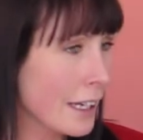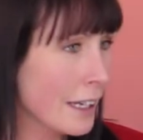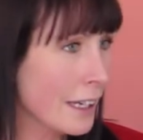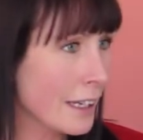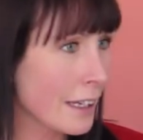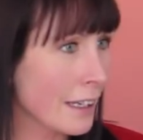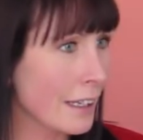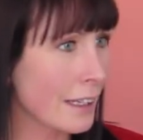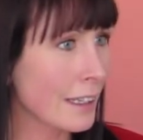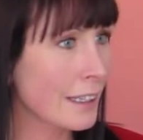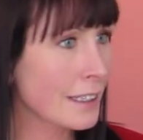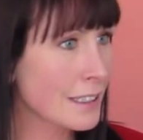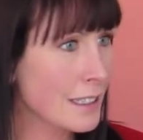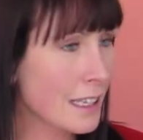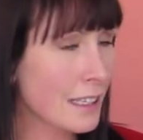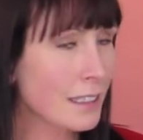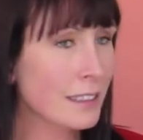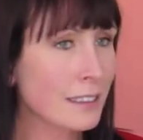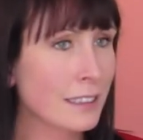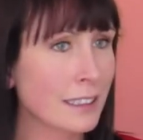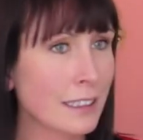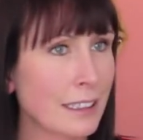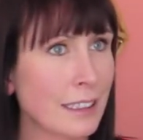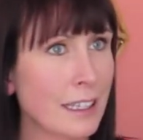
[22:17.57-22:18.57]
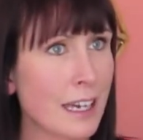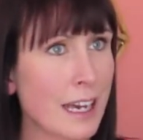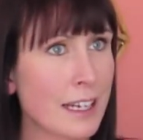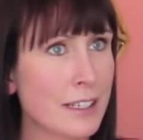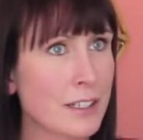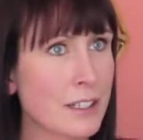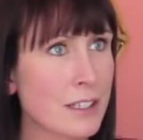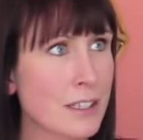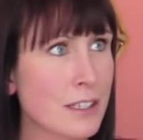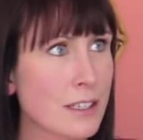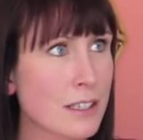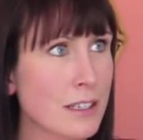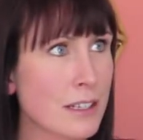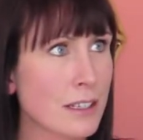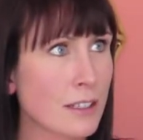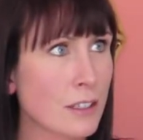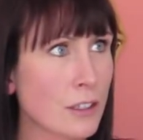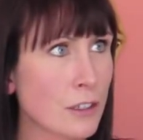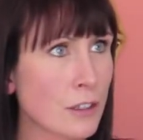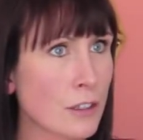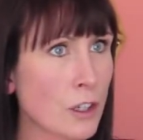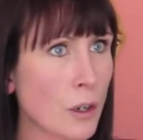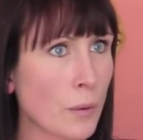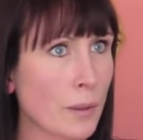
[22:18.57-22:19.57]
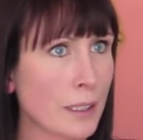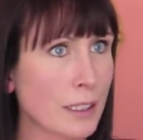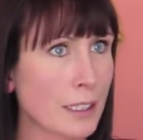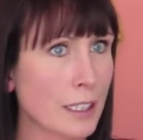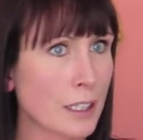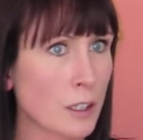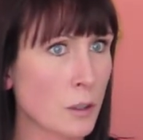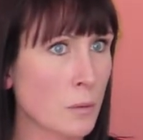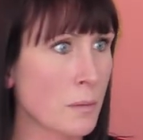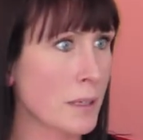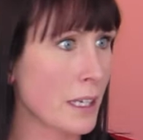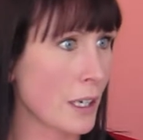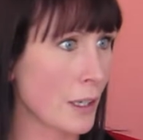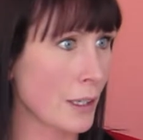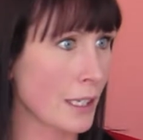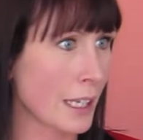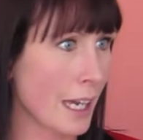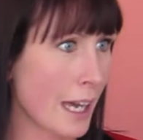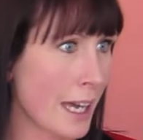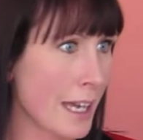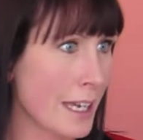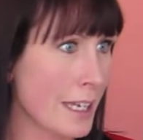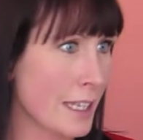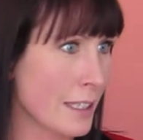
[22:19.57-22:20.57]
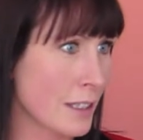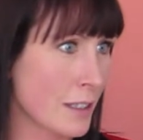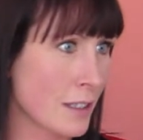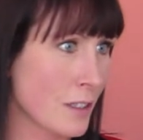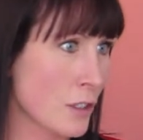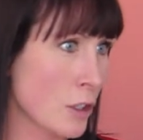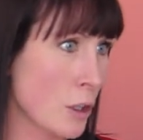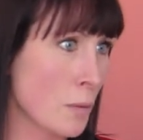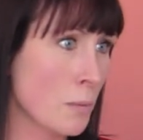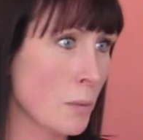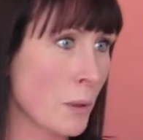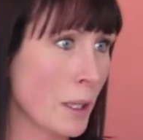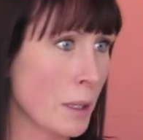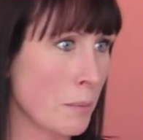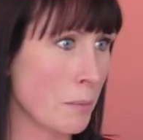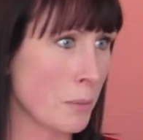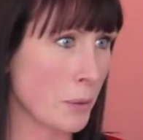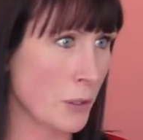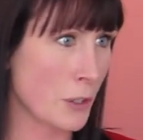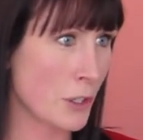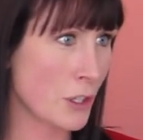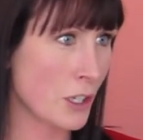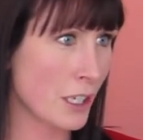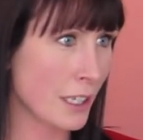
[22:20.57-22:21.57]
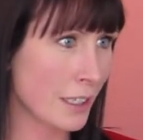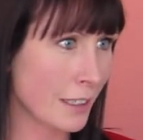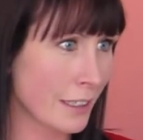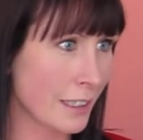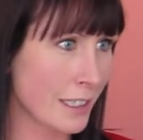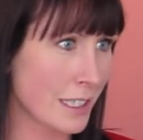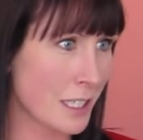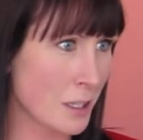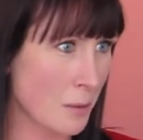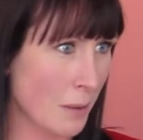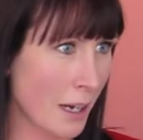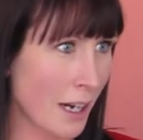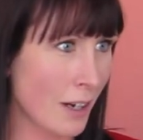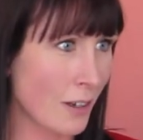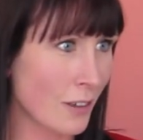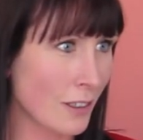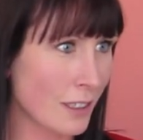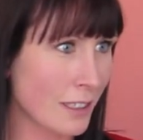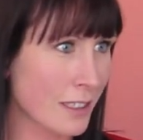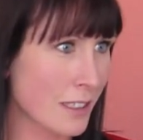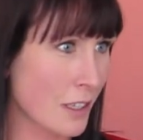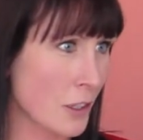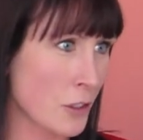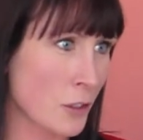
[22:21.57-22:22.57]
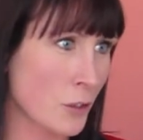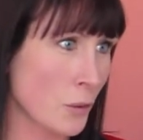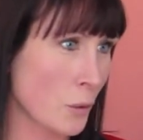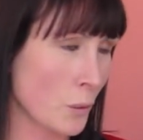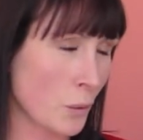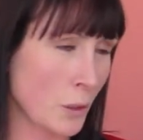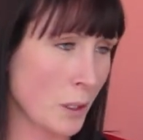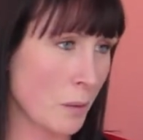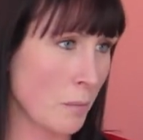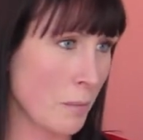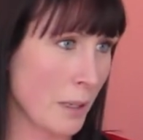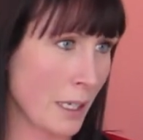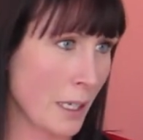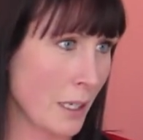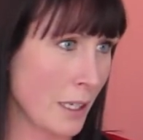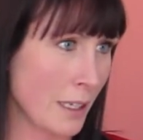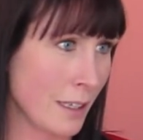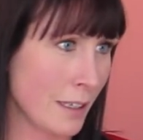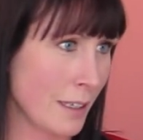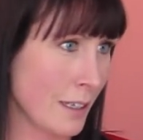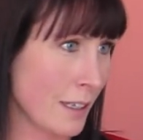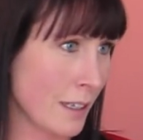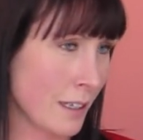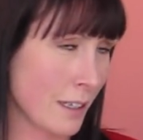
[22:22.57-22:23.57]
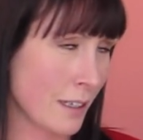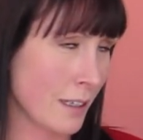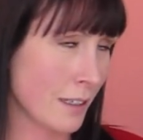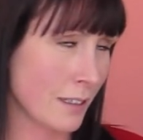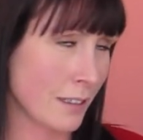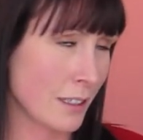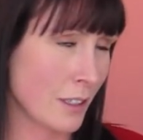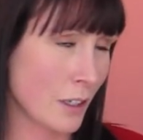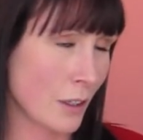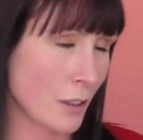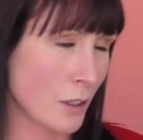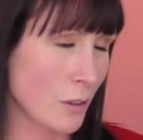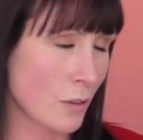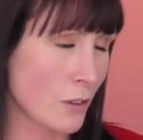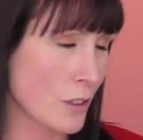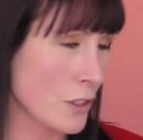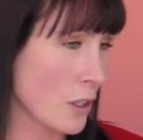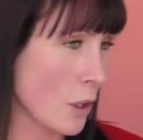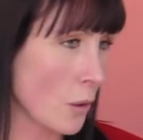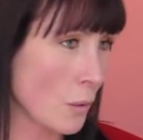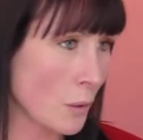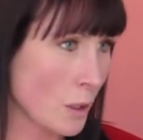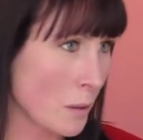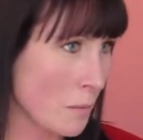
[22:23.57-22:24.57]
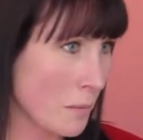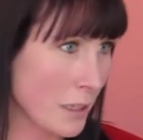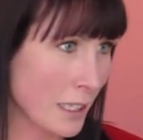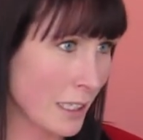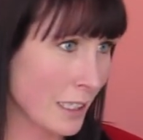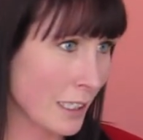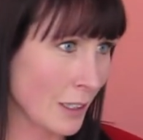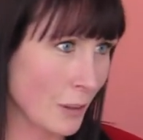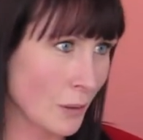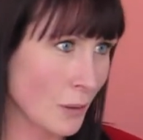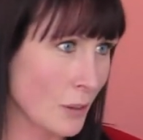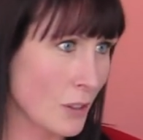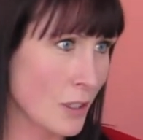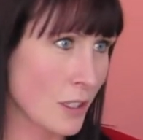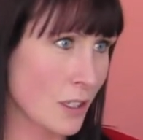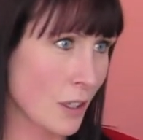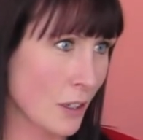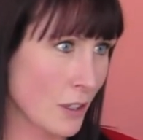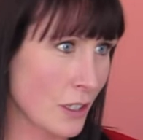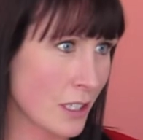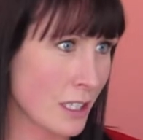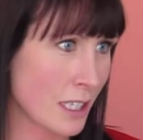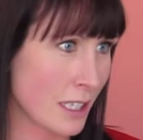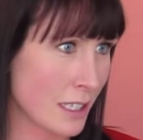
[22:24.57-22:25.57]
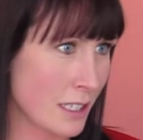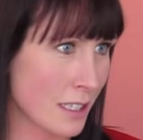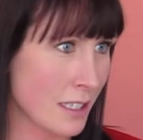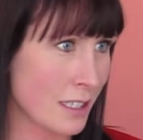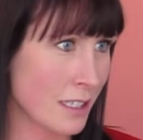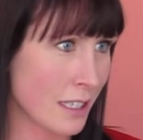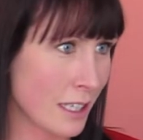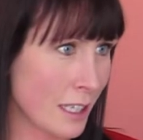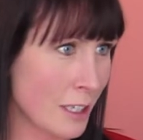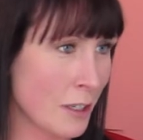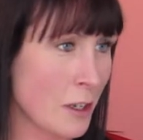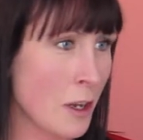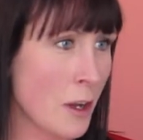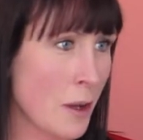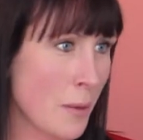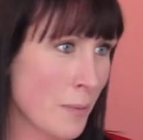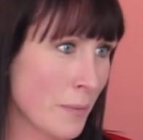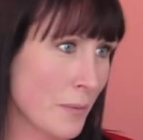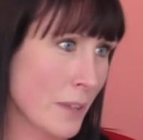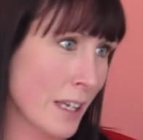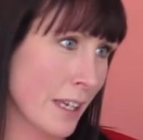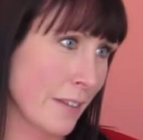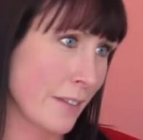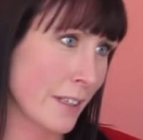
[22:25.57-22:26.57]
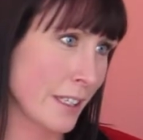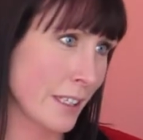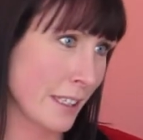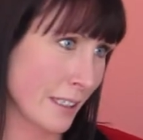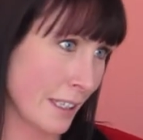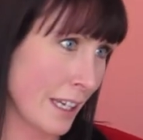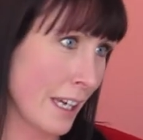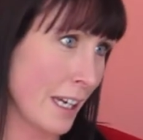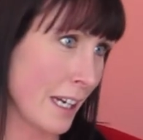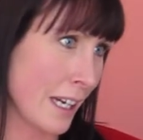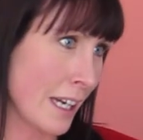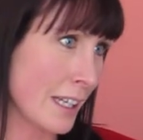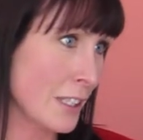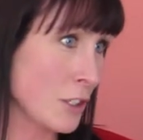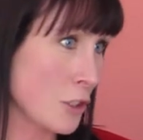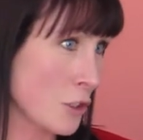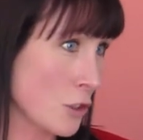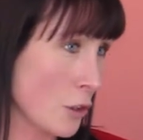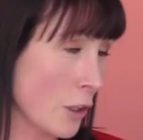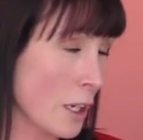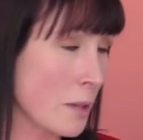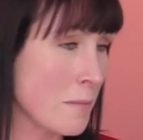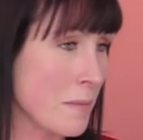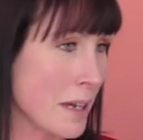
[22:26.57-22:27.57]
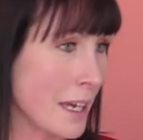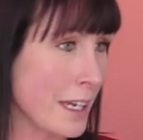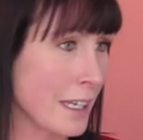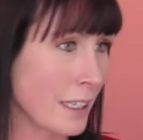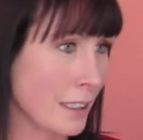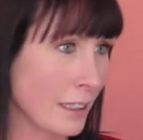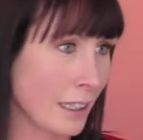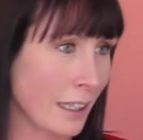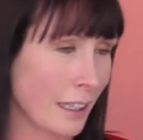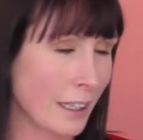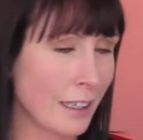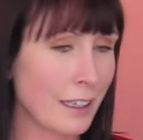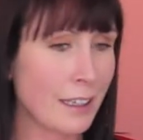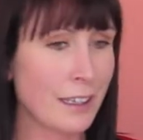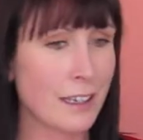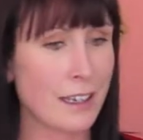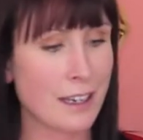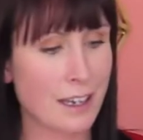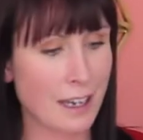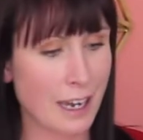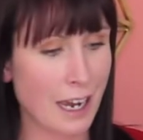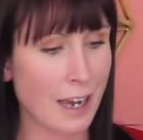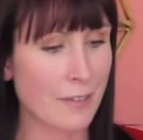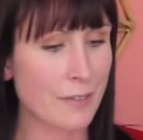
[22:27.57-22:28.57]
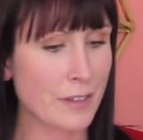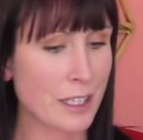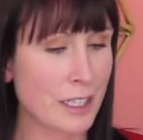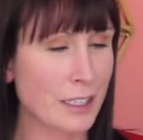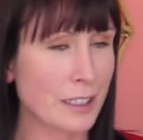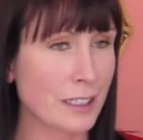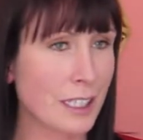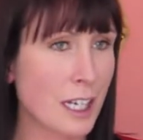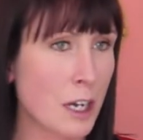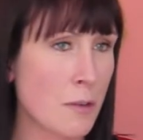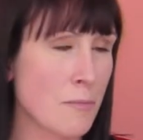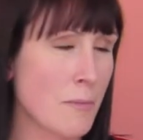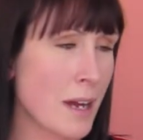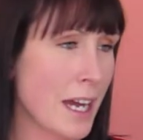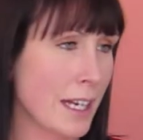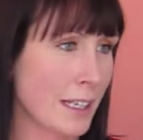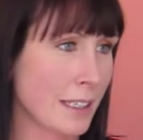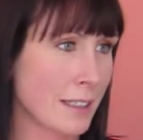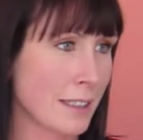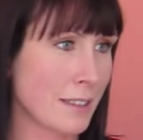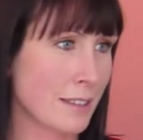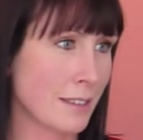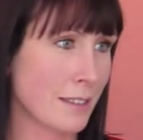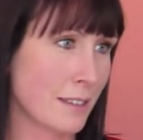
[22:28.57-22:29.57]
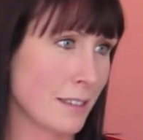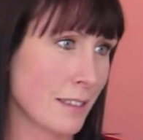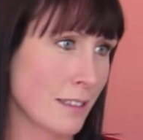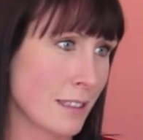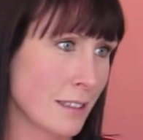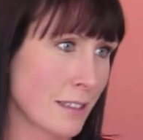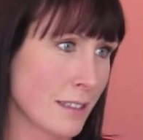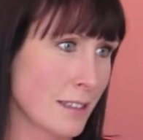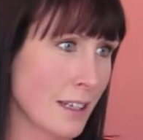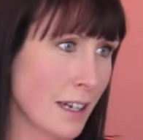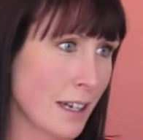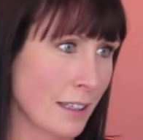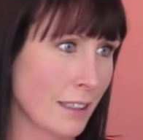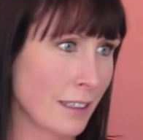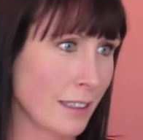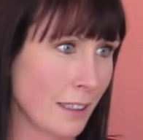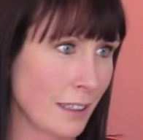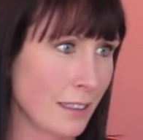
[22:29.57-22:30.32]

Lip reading: Yeah, exactly. And just, knowing that it'll be okay. And there's no point pushing as well, because I knew it wouldn't be, the result wouldn't be any good. So I just had to sit and then, enjoy being there and then come back and start